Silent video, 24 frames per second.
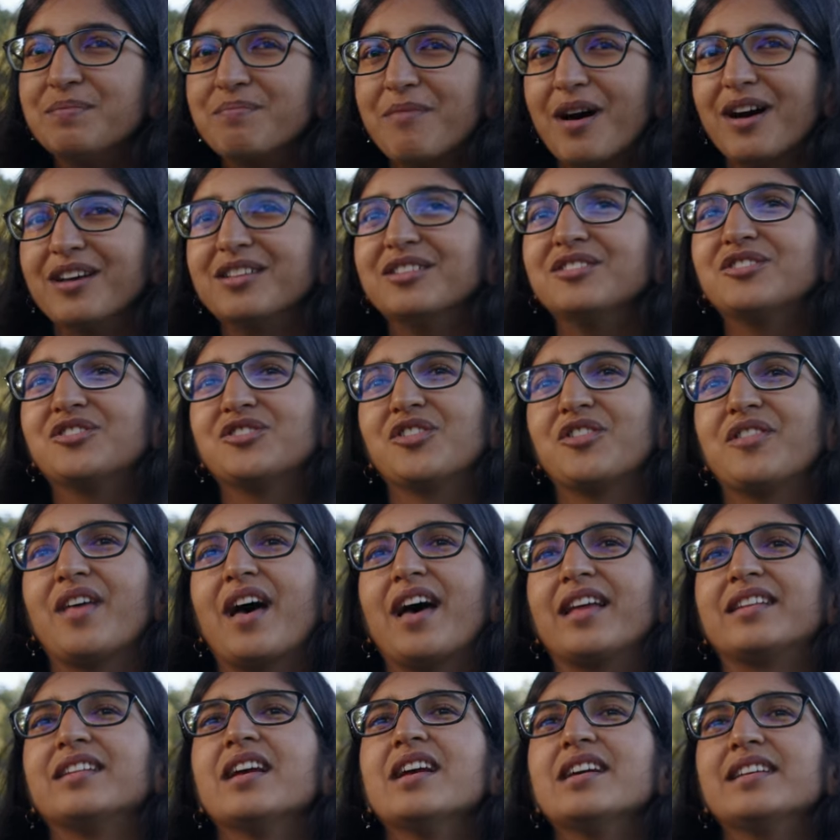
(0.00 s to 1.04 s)
month, so
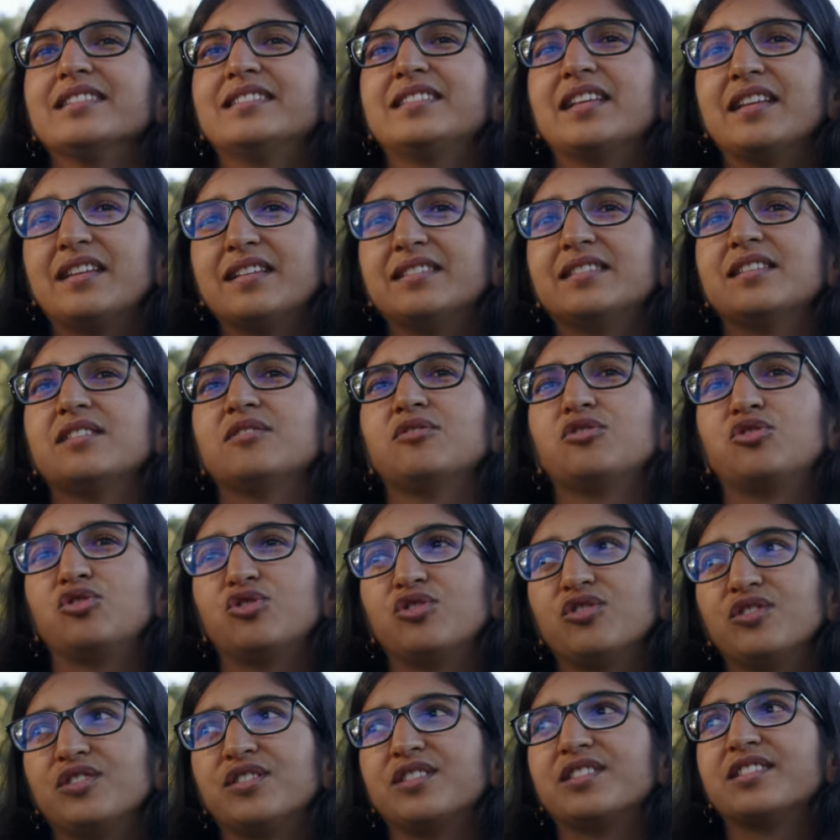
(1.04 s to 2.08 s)
that citizens
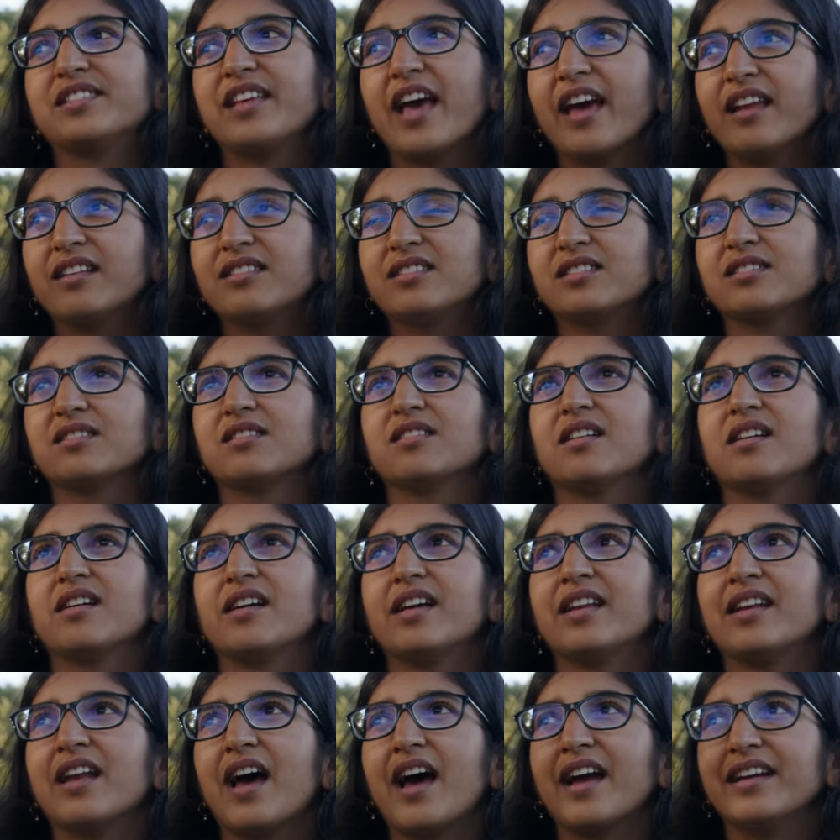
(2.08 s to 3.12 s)
just get
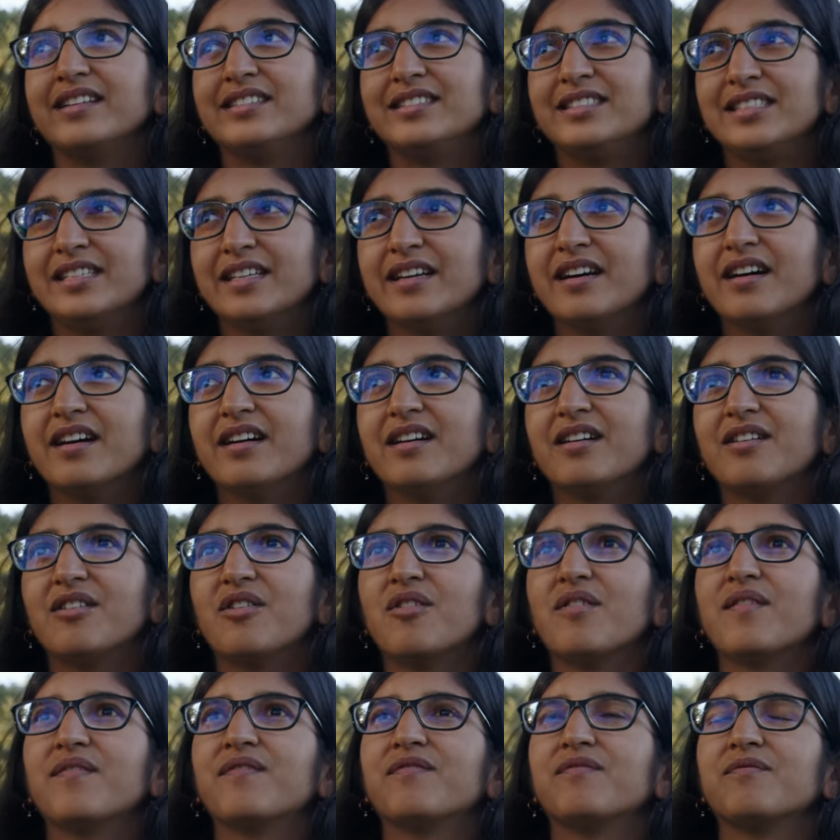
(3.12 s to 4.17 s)
an idea
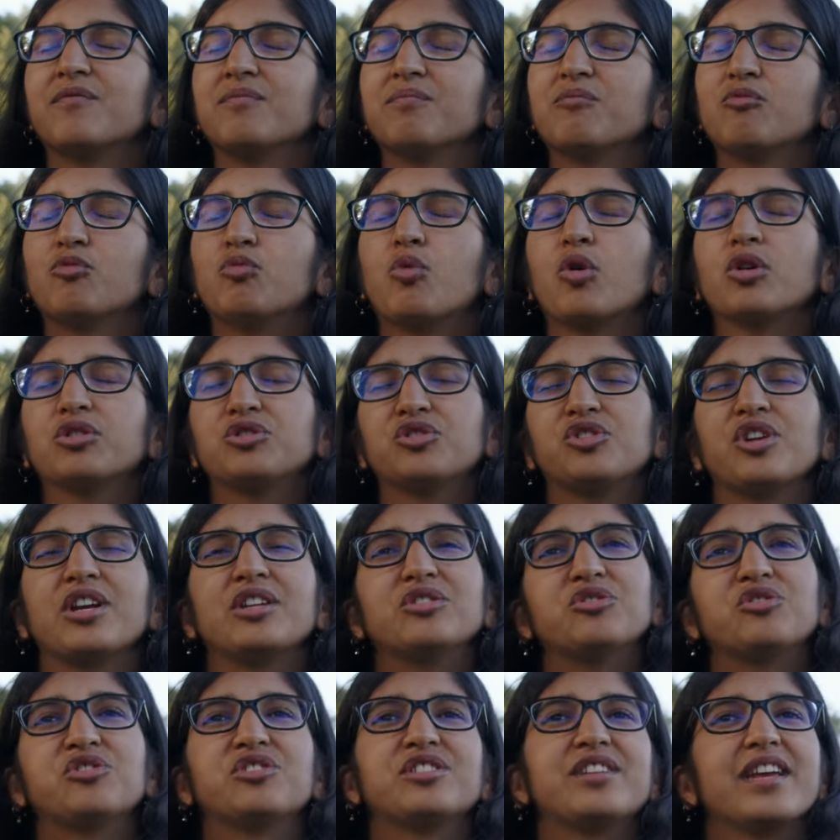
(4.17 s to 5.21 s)
of what
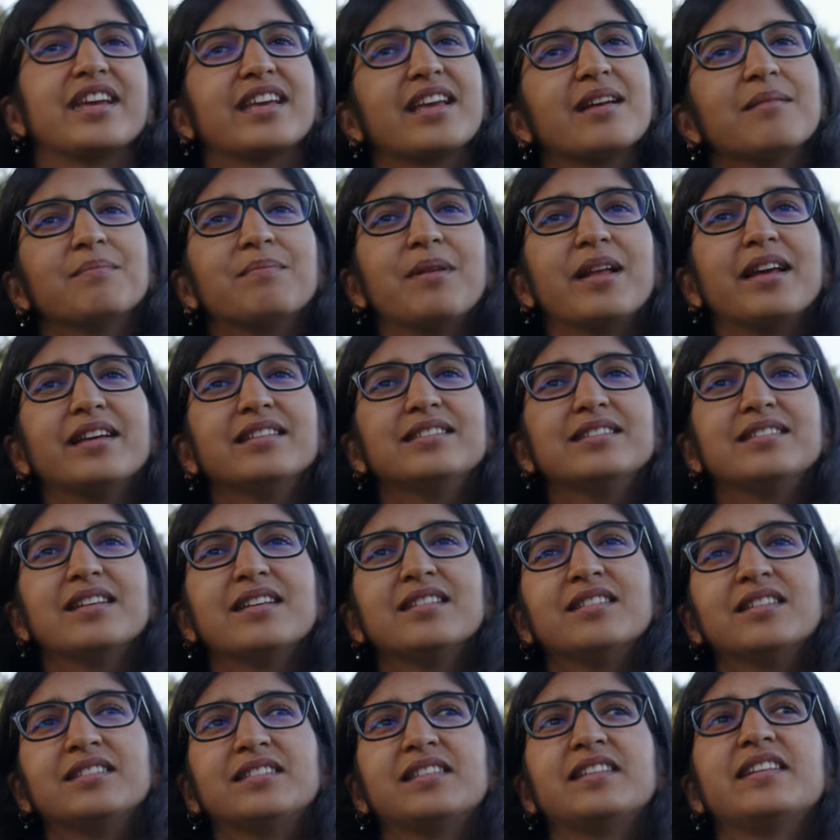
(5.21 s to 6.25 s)
change is taking place
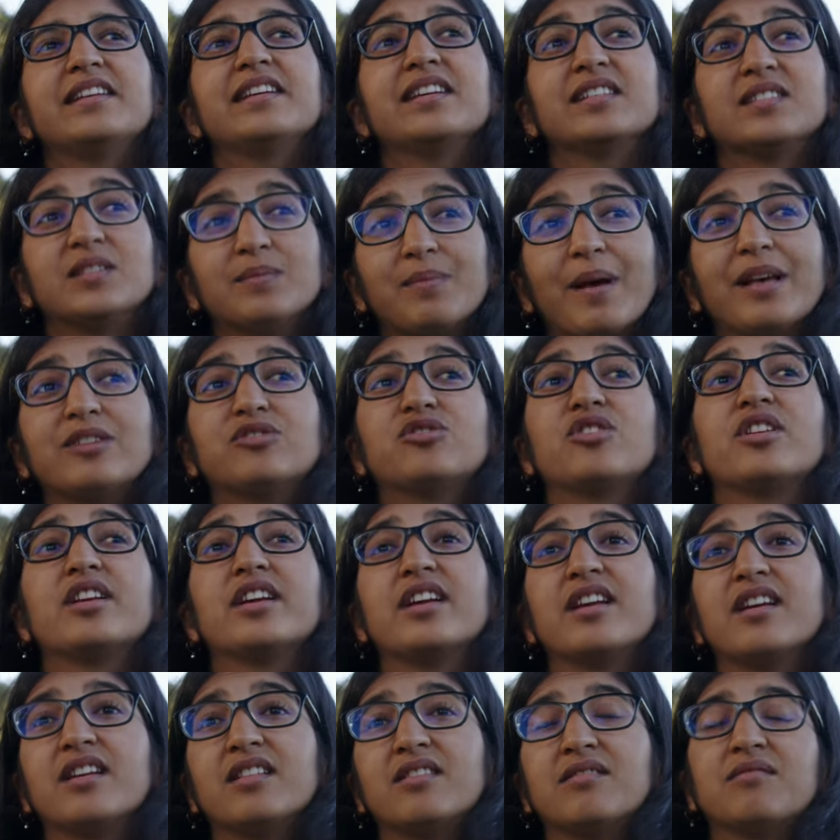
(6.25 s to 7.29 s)
in the city, especially
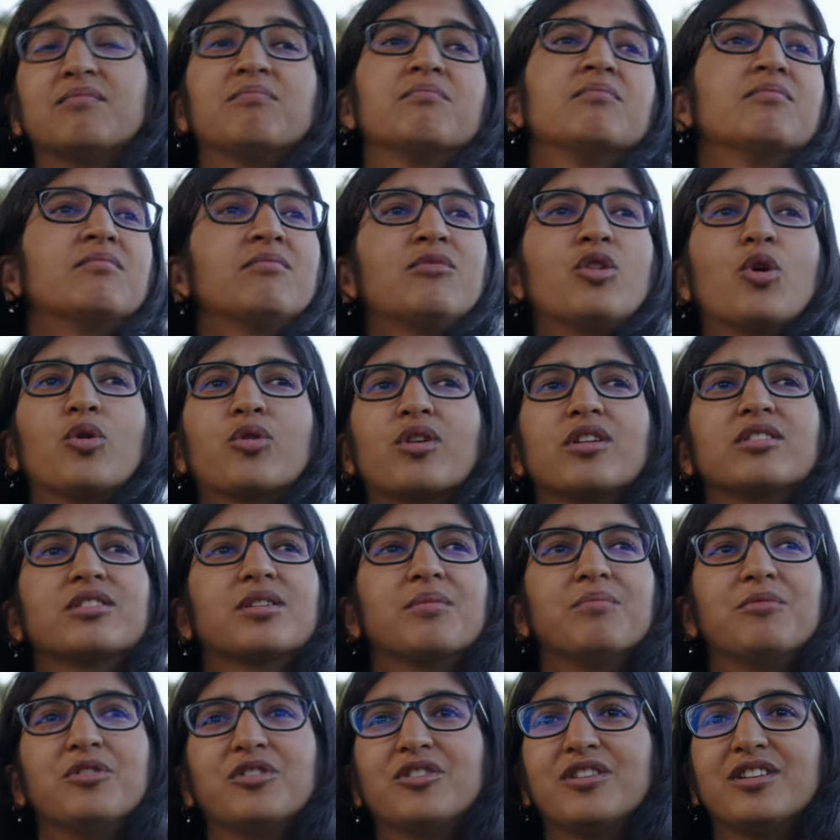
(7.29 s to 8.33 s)
in local
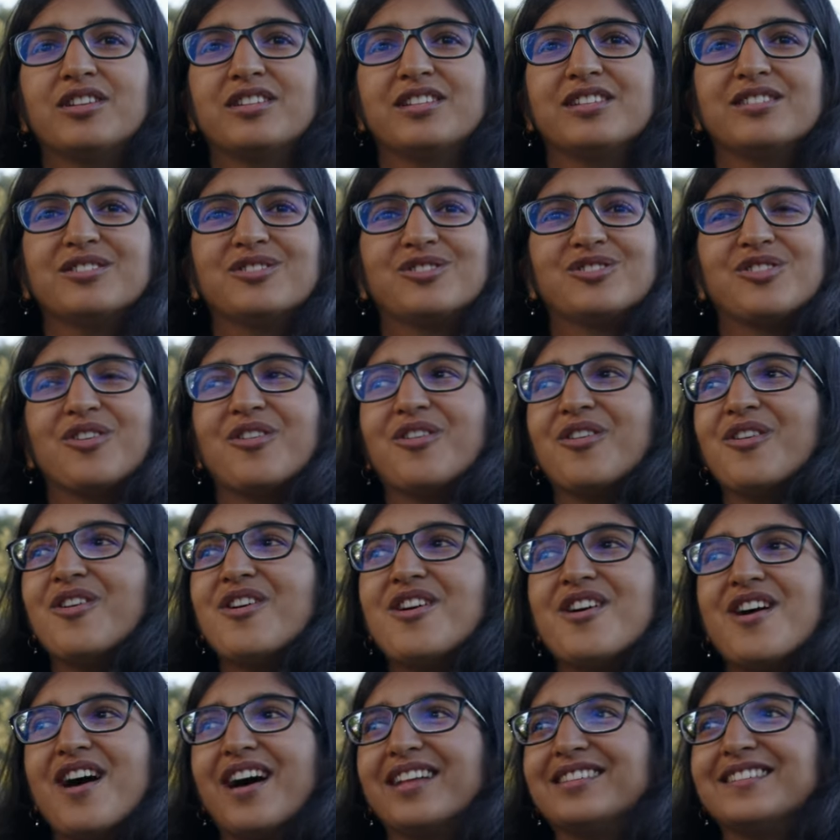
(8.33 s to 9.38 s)
communities. So
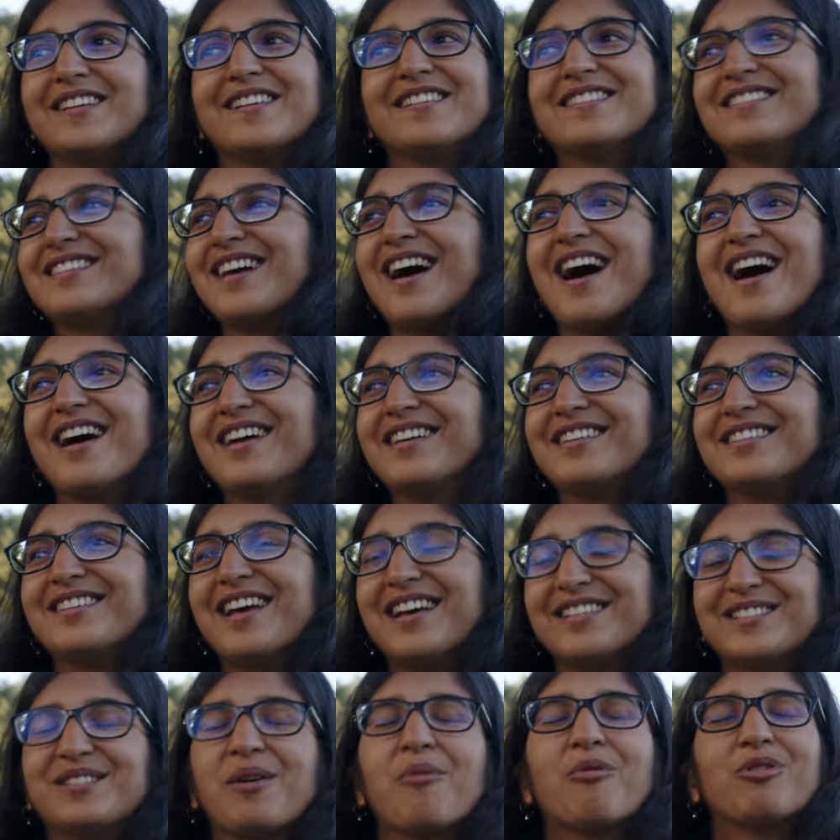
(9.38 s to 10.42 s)
I think I,
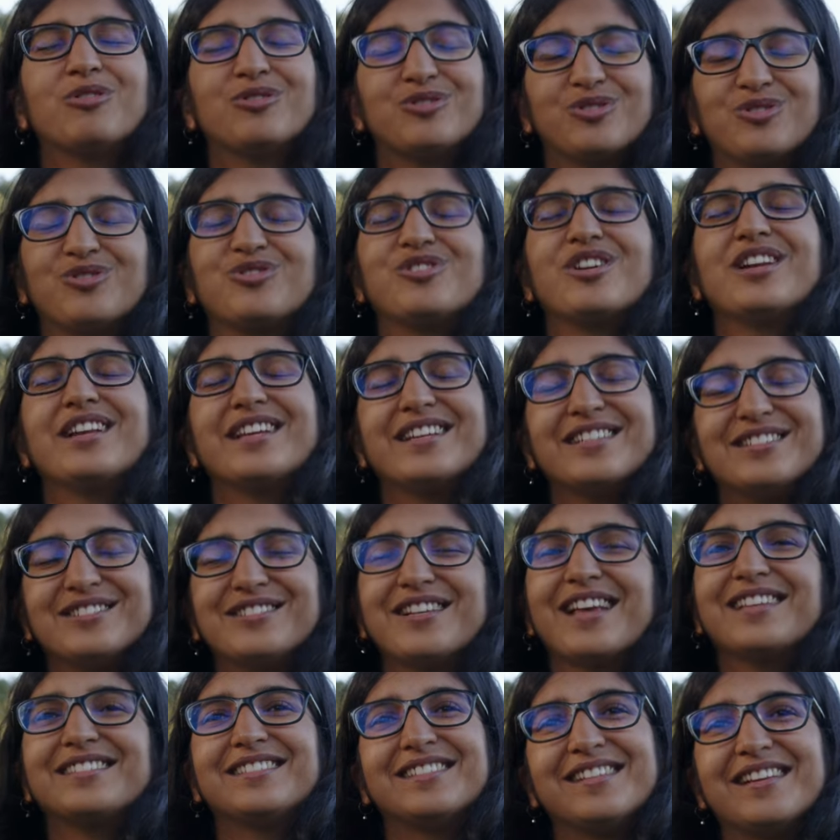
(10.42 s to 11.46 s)
as someone who's really
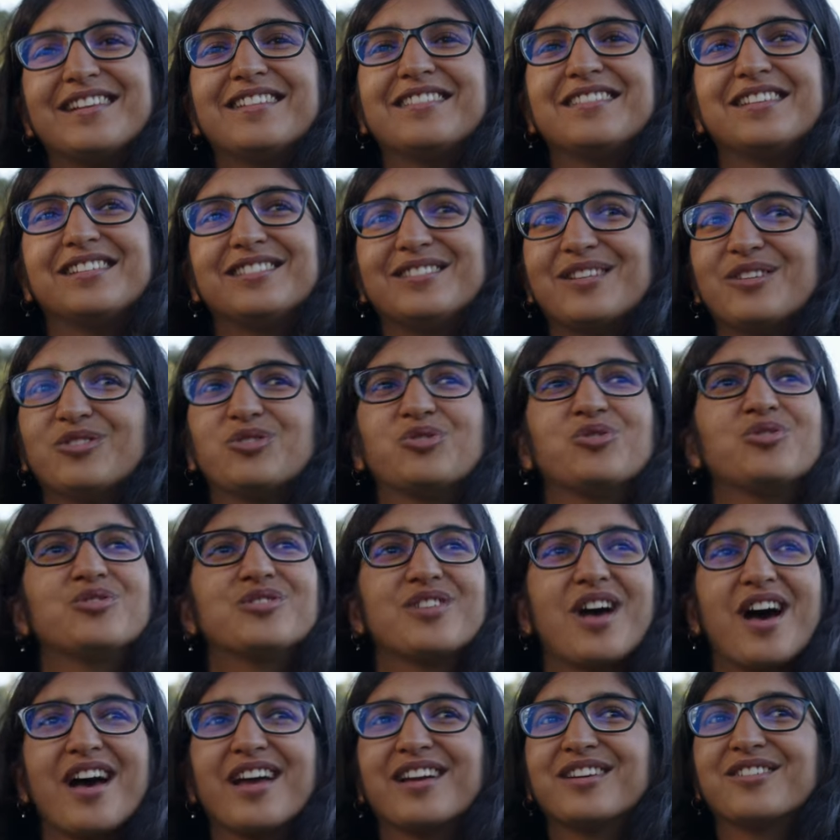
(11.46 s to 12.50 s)
interested in these issues,
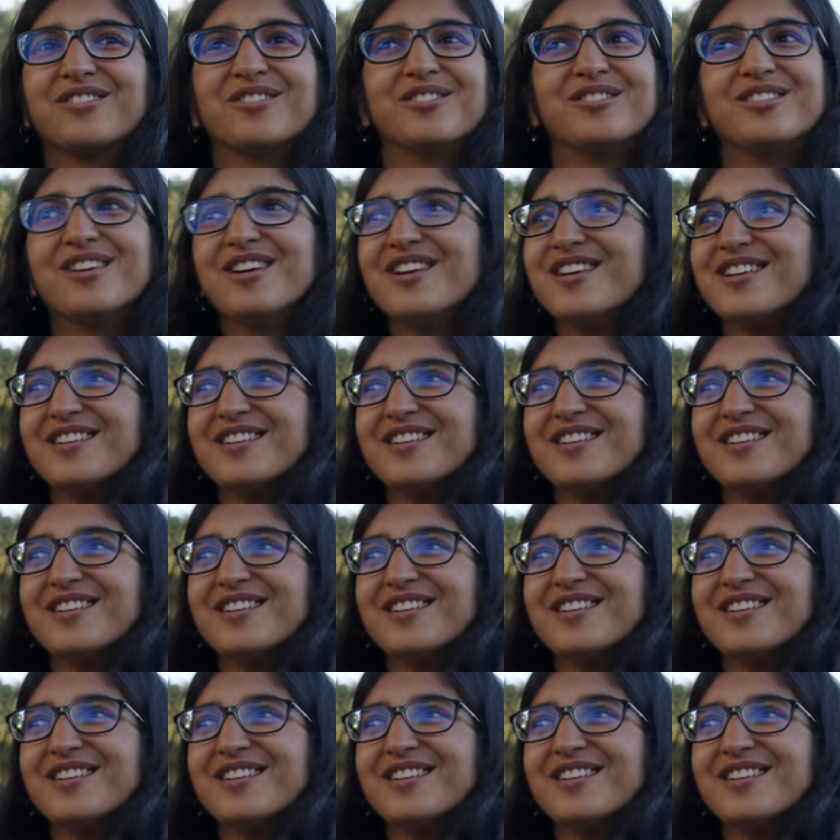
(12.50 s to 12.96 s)
I could